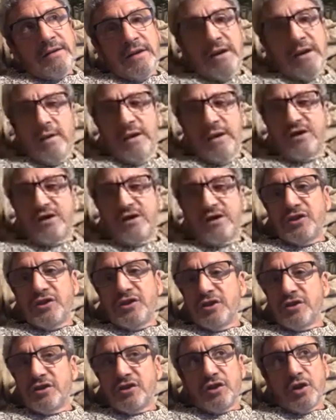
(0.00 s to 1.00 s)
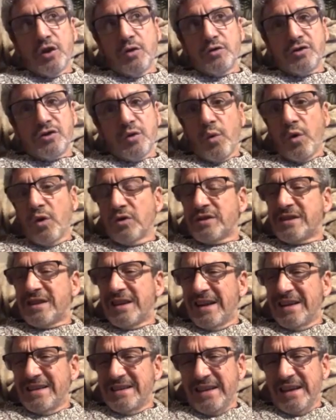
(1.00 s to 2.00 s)
know. I just chose the words that I
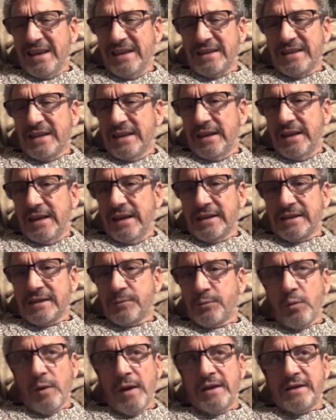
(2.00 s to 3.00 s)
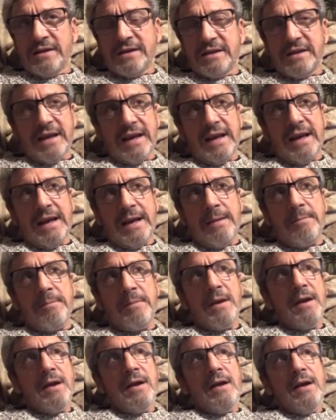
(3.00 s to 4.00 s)
did to express to him
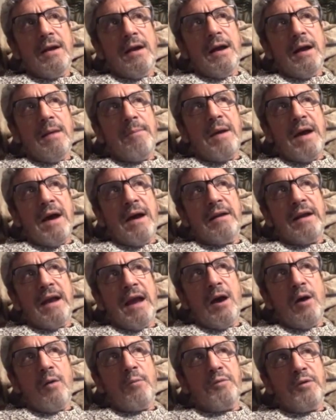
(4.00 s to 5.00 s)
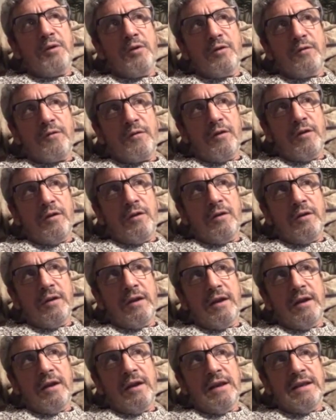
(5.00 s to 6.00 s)
about how beautiful
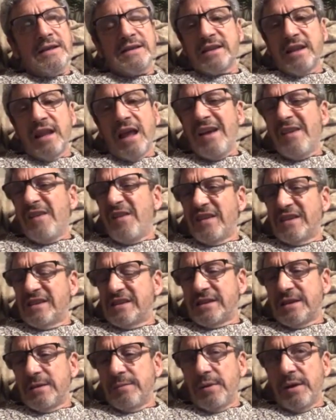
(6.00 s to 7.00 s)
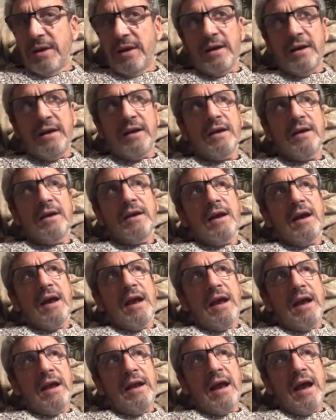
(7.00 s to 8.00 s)
his life is to be,
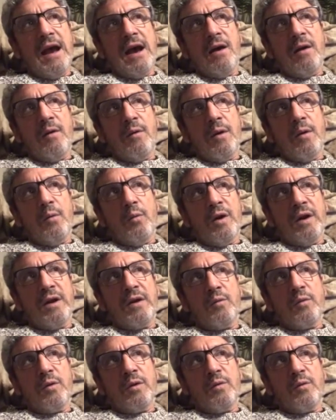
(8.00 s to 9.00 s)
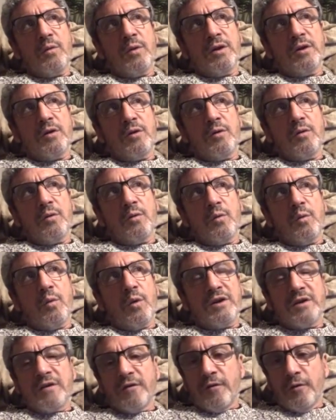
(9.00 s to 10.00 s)
and how what a
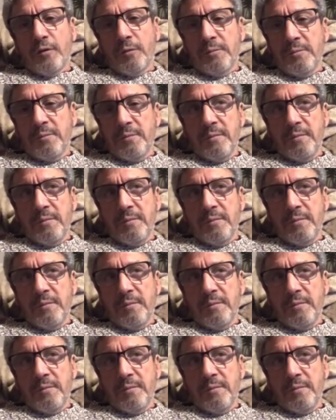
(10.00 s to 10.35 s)
wonderful